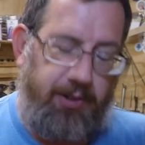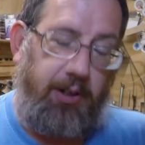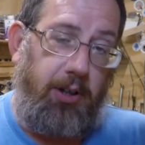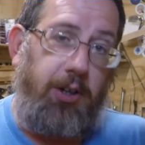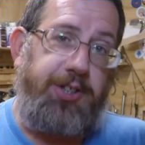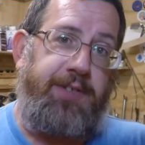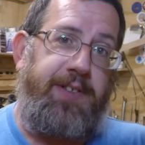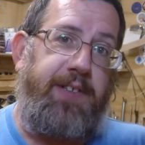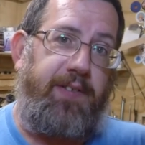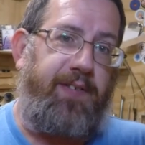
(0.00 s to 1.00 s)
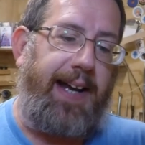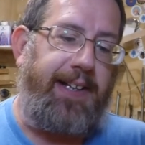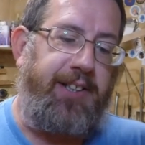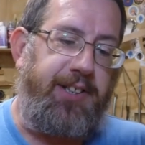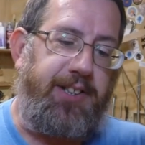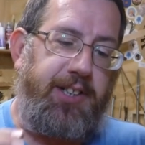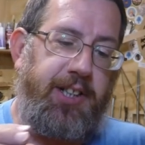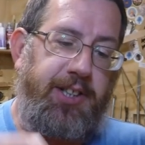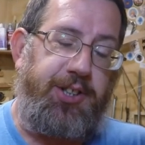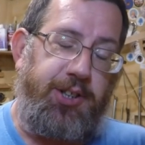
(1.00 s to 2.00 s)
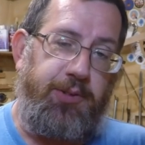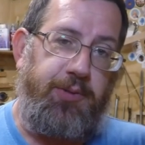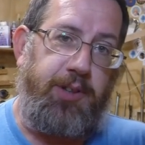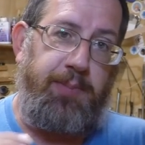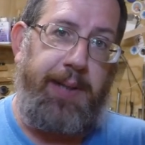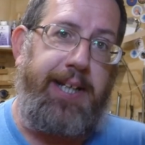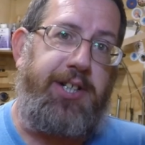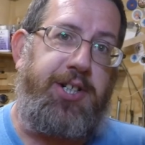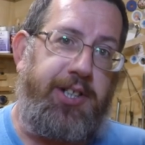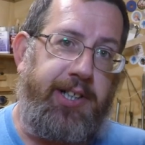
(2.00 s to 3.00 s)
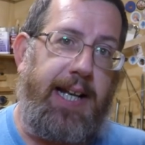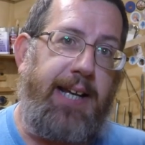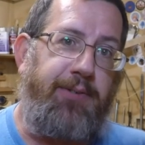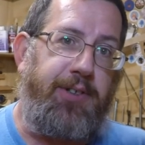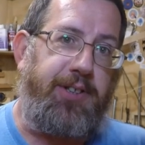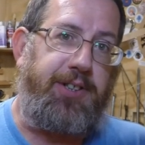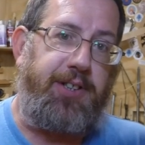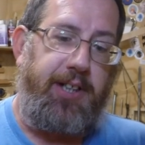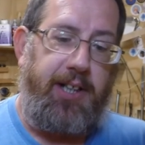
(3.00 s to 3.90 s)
There are lots of different factors as to the pitch and loudness.